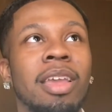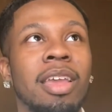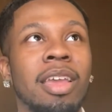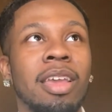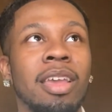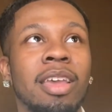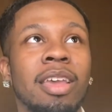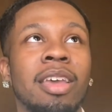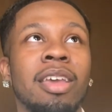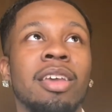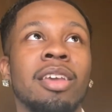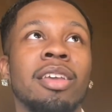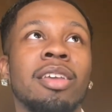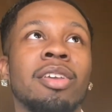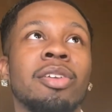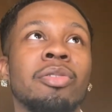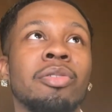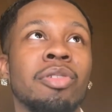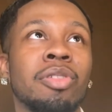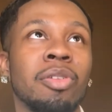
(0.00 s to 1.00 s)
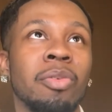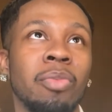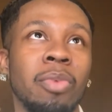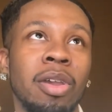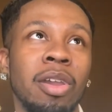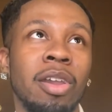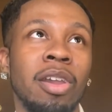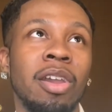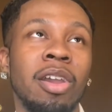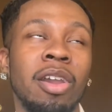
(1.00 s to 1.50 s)
And he used to
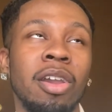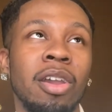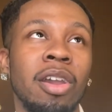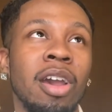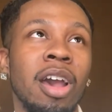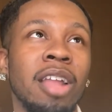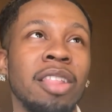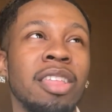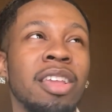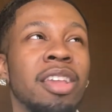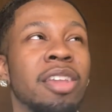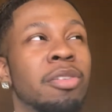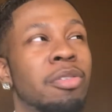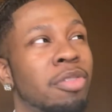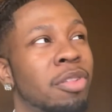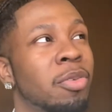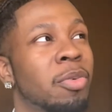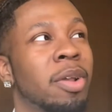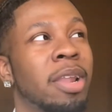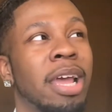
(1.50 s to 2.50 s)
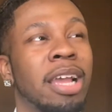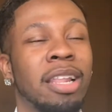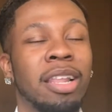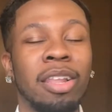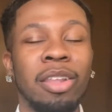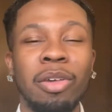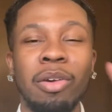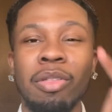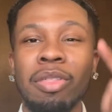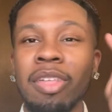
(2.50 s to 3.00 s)
wear, I think he used to wear like the
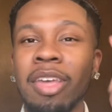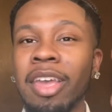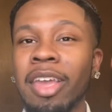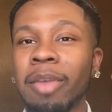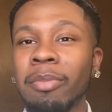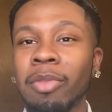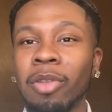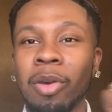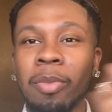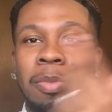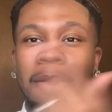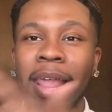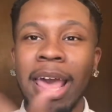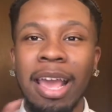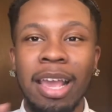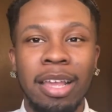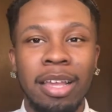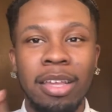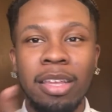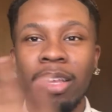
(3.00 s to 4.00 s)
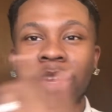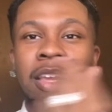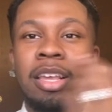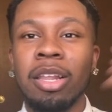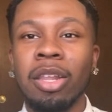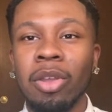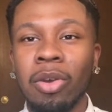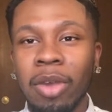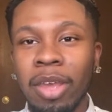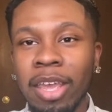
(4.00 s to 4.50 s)
little black
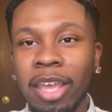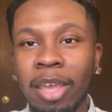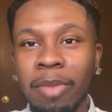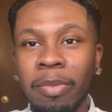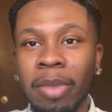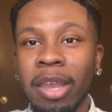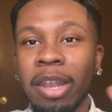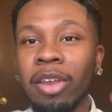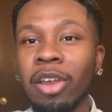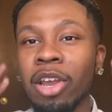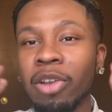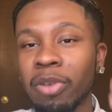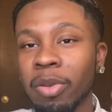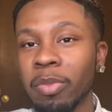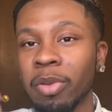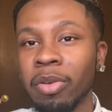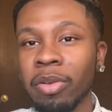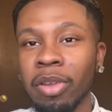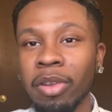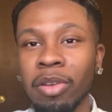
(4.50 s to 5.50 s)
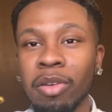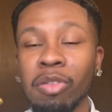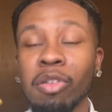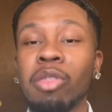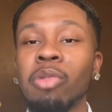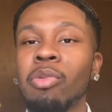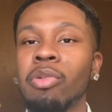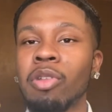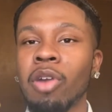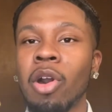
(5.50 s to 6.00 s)
little headband to cover up your ears
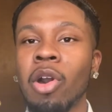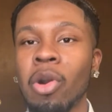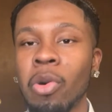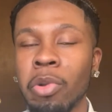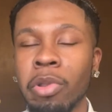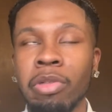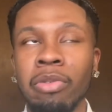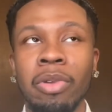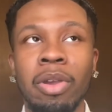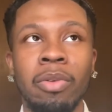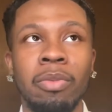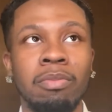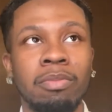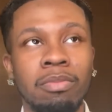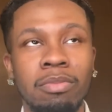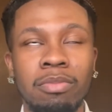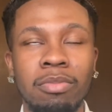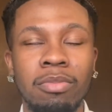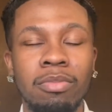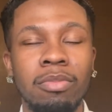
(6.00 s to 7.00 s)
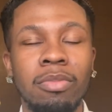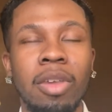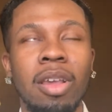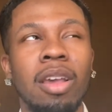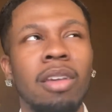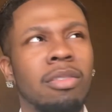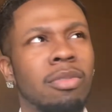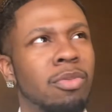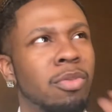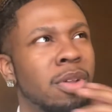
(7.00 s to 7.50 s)
because it was cold. It's around,
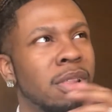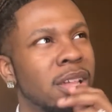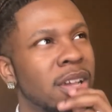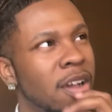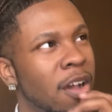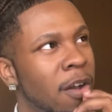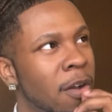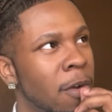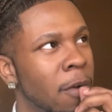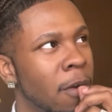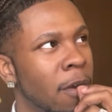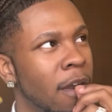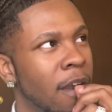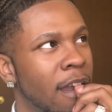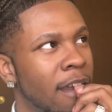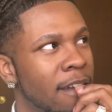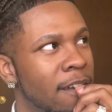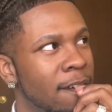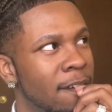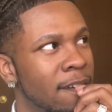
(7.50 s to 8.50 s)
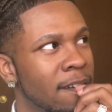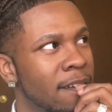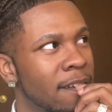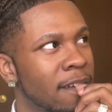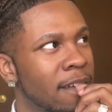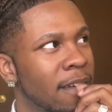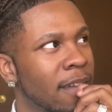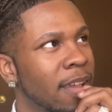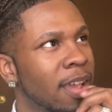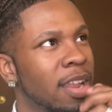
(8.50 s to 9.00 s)
was it cold?
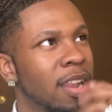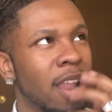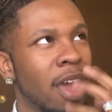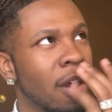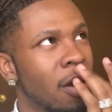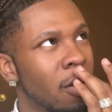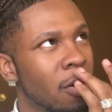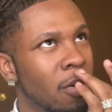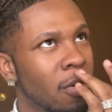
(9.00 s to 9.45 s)
No.